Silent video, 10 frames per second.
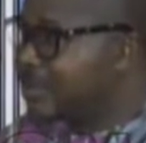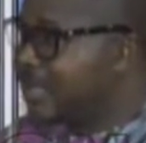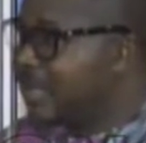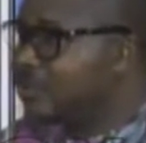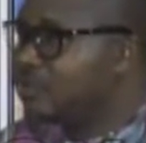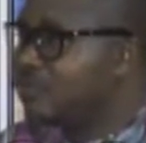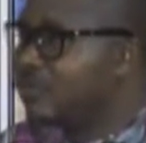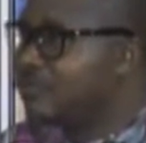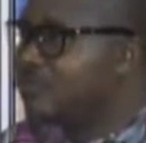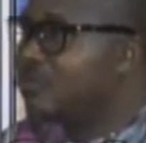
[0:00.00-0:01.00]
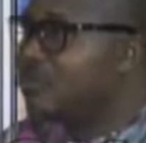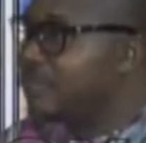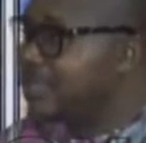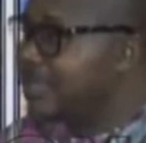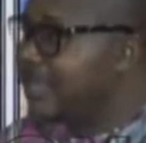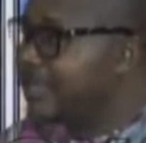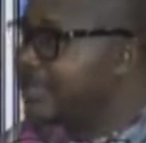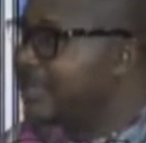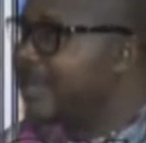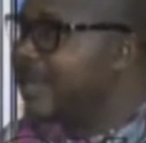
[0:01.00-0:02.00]
You don't even notice that
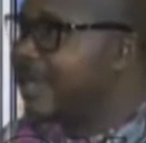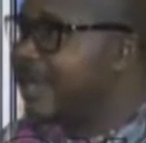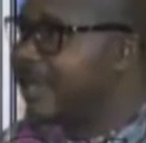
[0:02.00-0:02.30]
they are